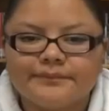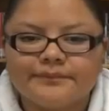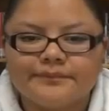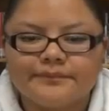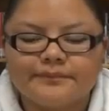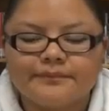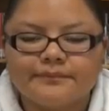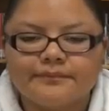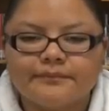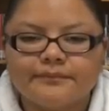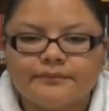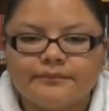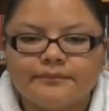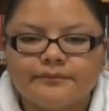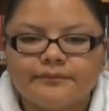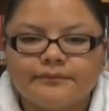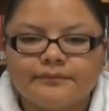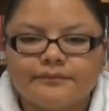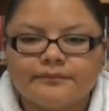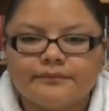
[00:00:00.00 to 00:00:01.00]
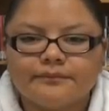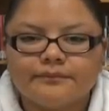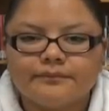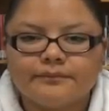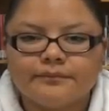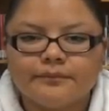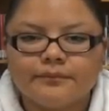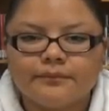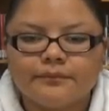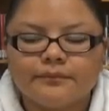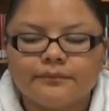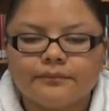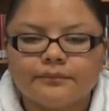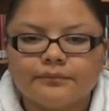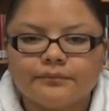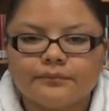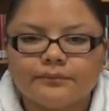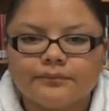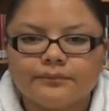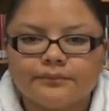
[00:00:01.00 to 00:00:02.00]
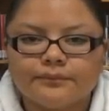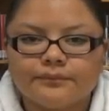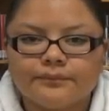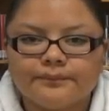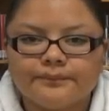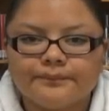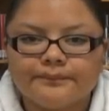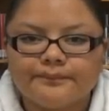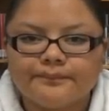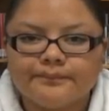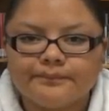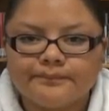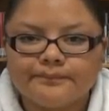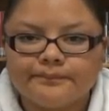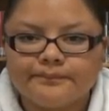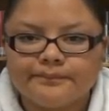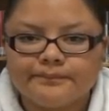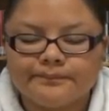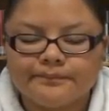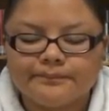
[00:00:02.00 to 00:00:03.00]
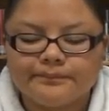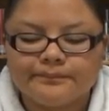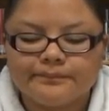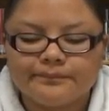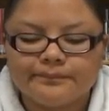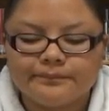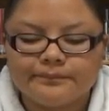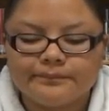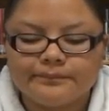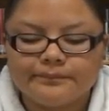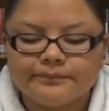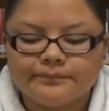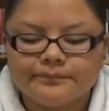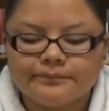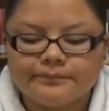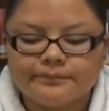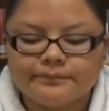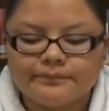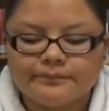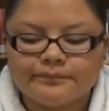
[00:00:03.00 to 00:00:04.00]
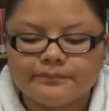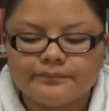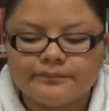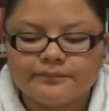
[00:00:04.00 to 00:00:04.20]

The person shown says nothing.